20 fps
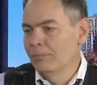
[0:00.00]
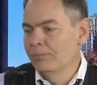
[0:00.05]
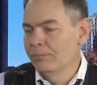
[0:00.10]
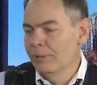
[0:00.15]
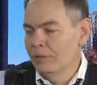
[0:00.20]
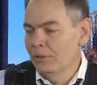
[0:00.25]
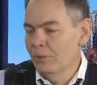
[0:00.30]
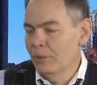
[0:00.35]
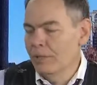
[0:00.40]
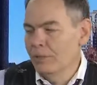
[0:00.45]

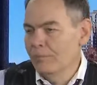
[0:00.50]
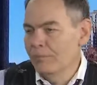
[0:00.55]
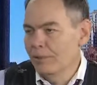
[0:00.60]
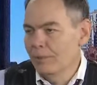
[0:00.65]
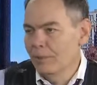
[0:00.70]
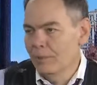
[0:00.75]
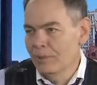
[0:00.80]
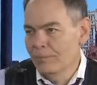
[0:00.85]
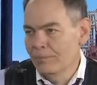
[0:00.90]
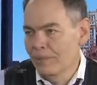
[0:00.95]
Bitcoin and
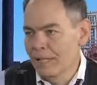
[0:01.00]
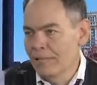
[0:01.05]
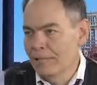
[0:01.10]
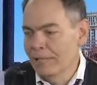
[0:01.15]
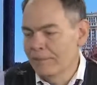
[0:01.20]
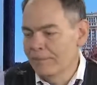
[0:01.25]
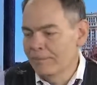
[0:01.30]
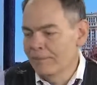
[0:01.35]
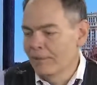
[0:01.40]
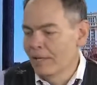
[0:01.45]
Bitcoin
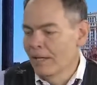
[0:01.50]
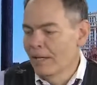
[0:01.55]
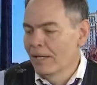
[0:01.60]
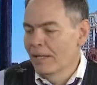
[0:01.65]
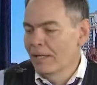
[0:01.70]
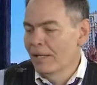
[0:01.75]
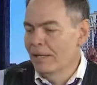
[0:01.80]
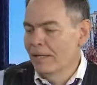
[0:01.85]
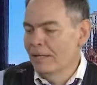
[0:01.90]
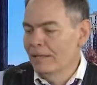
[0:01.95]
mining,
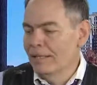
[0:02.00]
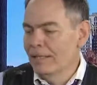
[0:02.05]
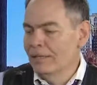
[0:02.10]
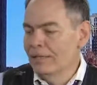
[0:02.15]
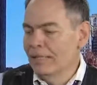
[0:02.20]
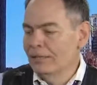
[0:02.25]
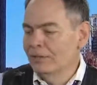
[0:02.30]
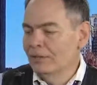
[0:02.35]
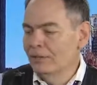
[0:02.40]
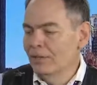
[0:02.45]

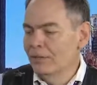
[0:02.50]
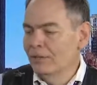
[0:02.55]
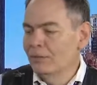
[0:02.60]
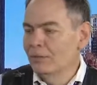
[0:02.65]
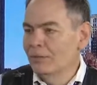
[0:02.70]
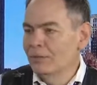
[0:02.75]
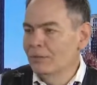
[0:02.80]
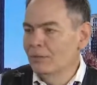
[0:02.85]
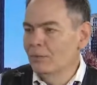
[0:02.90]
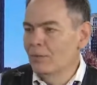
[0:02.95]
then that's
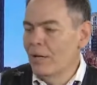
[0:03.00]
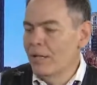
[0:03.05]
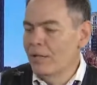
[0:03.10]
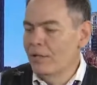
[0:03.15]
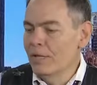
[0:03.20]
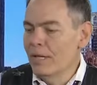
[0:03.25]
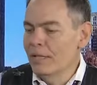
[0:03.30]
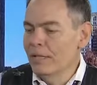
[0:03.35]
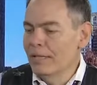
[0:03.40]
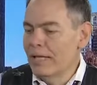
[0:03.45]
another reason why
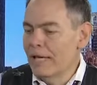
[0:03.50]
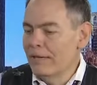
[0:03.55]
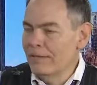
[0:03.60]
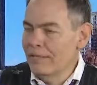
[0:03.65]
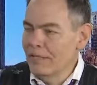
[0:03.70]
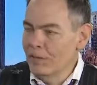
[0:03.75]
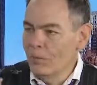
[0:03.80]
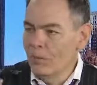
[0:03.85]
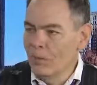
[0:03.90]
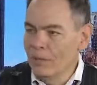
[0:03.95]
you're not going to have
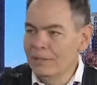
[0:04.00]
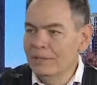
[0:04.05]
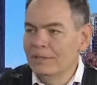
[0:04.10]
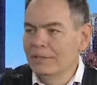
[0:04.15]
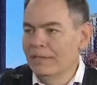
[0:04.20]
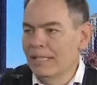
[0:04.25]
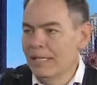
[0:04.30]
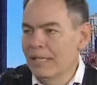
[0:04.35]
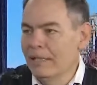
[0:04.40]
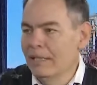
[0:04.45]
any one
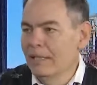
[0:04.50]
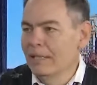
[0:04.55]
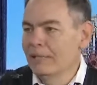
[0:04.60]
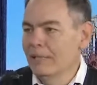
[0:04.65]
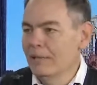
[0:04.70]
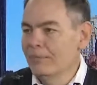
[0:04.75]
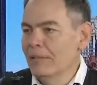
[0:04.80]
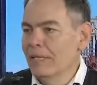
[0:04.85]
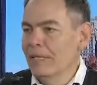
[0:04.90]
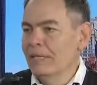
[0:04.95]
state
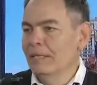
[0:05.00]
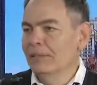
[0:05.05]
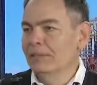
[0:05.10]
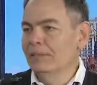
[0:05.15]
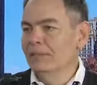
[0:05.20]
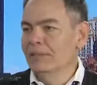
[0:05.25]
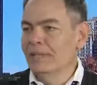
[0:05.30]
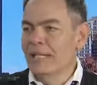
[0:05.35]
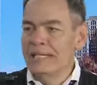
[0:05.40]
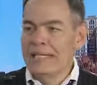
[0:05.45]
come in and
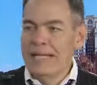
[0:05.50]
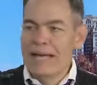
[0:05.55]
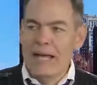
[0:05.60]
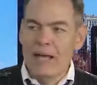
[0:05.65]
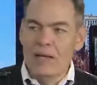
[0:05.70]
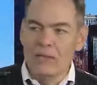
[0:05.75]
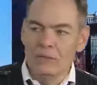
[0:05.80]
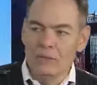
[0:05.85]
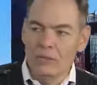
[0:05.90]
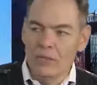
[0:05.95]
decide to
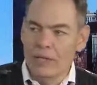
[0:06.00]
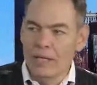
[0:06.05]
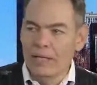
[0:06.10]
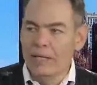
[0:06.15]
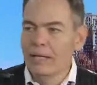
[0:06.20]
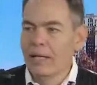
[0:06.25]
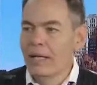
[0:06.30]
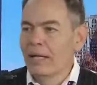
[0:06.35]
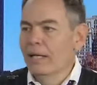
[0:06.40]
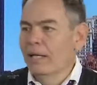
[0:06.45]
outlaw
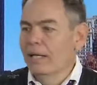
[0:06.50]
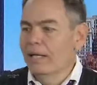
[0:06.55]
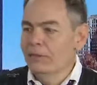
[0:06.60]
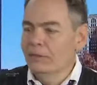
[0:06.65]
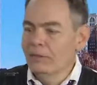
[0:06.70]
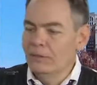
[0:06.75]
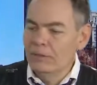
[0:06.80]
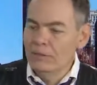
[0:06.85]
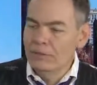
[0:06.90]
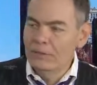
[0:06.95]
it
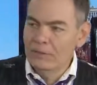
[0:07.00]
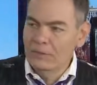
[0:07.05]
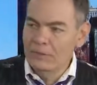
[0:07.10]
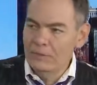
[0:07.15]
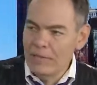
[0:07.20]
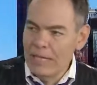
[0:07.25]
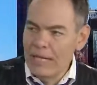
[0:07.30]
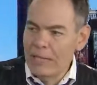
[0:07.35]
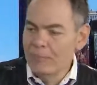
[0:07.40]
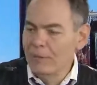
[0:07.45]
and do this and
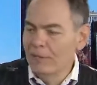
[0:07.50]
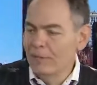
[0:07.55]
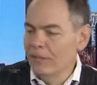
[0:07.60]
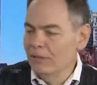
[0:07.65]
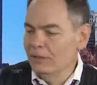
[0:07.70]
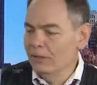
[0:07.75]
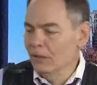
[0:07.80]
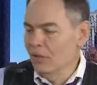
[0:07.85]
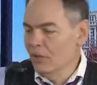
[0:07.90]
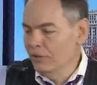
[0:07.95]
do that,
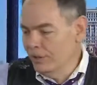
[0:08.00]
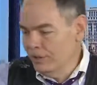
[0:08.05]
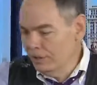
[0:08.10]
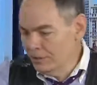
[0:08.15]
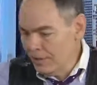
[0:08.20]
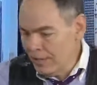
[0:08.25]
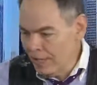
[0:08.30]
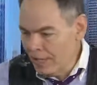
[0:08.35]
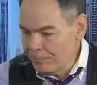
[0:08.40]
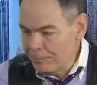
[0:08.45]
because the
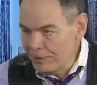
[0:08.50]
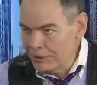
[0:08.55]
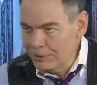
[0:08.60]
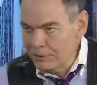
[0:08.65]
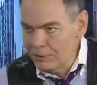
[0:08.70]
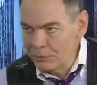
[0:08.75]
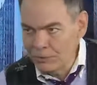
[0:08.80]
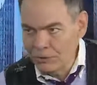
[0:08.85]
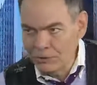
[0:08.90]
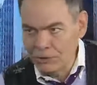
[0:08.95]
entire
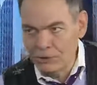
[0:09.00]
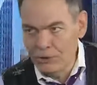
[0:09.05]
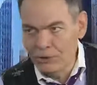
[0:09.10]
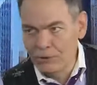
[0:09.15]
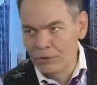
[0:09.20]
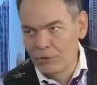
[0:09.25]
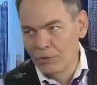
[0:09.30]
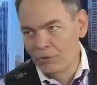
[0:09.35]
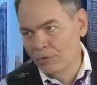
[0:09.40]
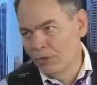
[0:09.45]
business was just
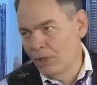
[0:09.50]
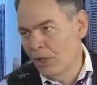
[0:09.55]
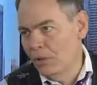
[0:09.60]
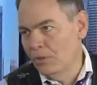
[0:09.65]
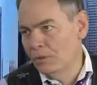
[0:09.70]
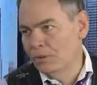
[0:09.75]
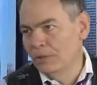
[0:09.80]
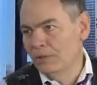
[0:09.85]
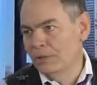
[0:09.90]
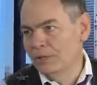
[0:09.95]
going to
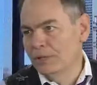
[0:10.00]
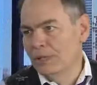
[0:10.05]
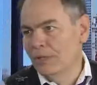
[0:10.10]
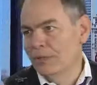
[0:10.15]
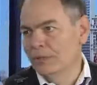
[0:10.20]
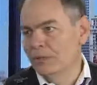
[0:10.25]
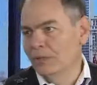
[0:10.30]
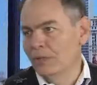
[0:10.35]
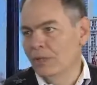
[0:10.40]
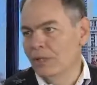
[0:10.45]
flow to the
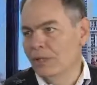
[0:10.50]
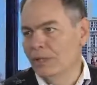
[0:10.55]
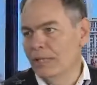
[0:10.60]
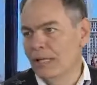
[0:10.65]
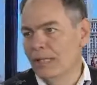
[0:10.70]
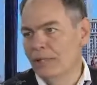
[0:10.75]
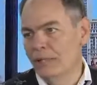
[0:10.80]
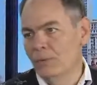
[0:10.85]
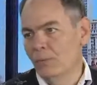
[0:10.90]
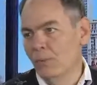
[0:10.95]
territory
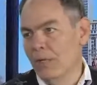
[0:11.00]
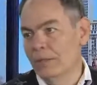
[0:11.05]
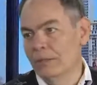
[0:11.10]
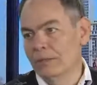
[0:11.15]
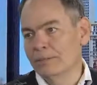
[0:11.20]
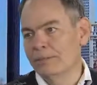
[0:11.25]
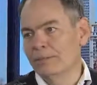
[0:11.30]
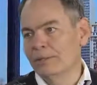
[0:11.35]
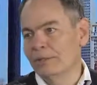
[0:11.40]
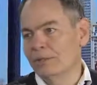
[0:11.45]
that
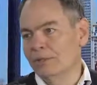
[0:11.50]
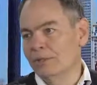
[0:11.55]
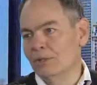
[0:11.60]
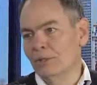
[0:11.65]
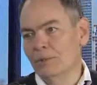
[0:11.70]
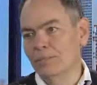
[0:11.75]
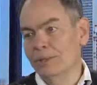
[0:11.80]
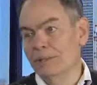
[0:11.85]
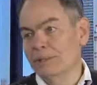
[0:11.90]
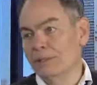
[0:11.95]
welcomes this
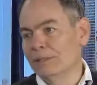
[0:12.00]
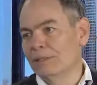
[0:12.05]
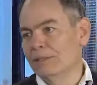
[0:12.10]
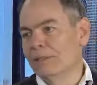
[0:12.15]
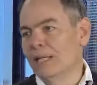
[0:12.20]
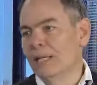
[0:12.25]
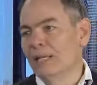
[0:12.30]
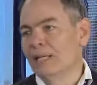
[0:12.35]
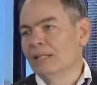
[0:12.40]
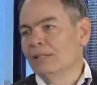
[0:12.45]
new
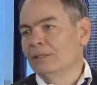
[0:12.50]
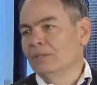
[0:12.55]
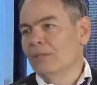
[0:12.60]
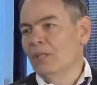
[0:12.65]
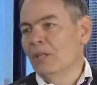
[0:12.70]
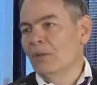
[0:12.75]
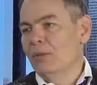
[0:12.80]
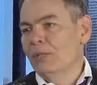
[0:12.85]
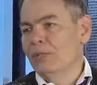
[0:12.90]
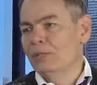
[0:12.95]
business.
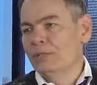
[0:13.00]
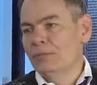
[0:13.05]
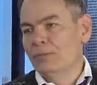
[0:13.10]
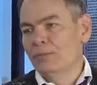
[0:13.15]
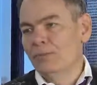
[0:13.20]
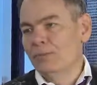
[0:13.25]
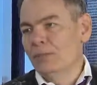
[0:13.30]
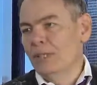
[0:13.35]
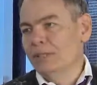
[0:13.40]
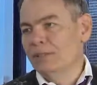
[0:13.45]
So
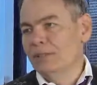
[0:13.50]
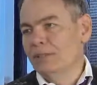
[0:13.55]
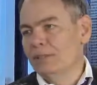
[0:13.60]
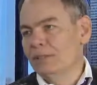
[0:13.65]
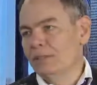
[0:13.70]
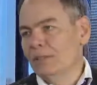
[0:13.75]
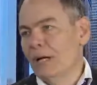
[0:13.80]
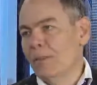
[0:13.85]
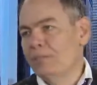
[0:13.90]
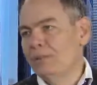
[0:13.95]

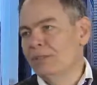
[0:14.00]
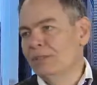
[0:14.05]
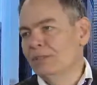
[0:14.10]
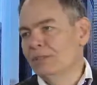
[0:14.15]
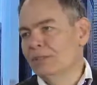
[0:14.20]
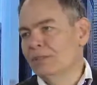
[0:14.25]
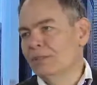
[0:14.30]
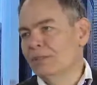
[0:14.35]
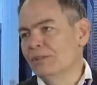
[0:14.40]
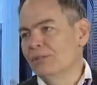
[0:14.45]
it's
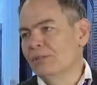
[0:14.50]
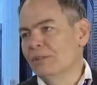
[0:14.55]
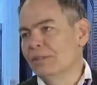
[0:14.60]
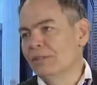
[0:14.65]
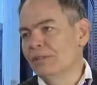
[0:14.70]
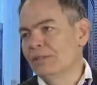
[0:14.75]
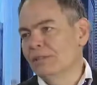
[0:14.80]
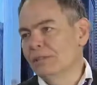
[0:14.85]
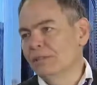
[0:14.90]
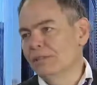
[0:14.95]
competition of the
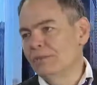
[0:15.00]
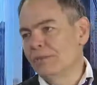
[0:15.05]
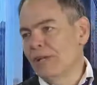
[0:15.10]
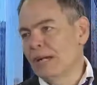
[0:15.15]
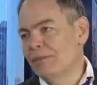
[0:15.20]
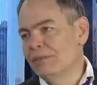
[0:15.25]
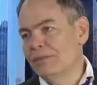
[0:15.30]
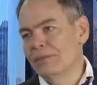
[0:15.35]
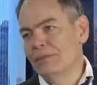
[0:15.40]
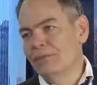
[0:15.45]
fittest, it's
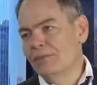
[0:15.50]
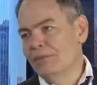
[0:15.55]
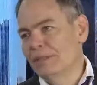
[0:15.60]
survival of the